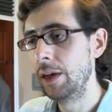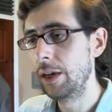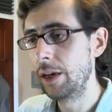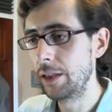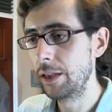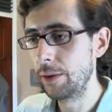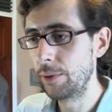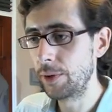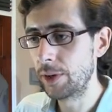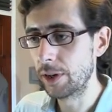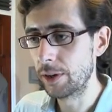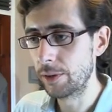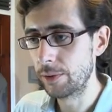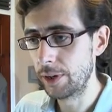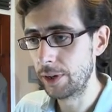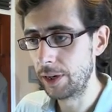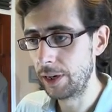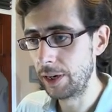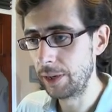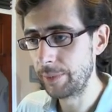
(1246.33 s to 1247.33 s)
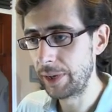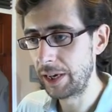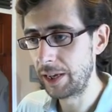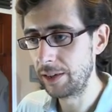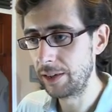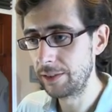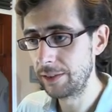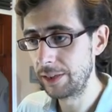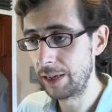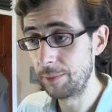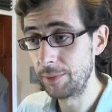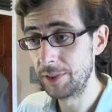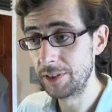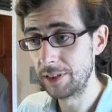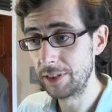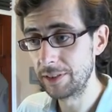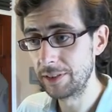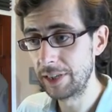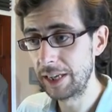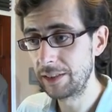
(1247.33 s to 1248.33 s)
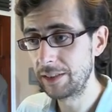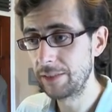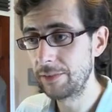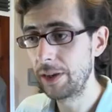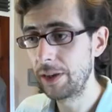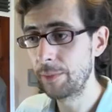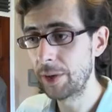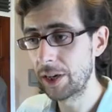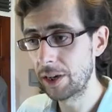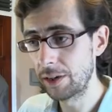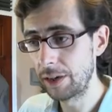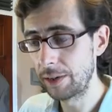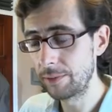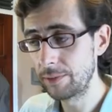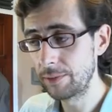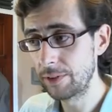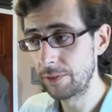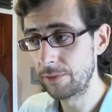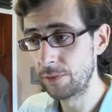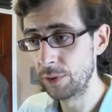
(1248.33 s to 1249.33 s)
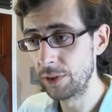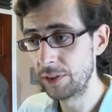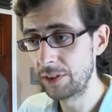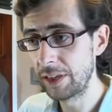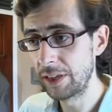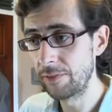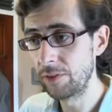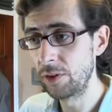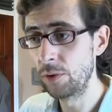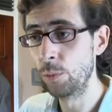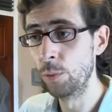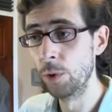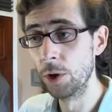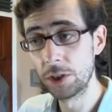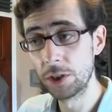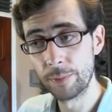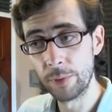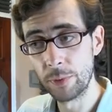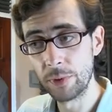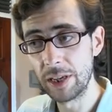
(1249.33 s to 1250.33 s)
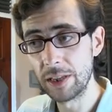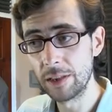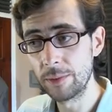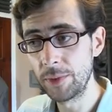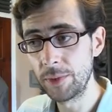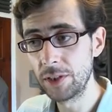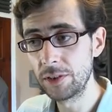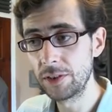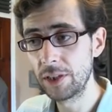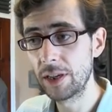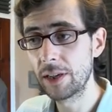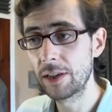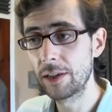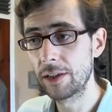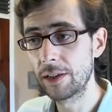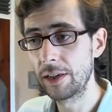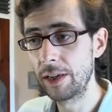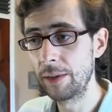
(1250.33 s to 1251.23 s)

Uh, there we go. Uh, Hitman TM is, is native. Hitman Code 47 works but without the music.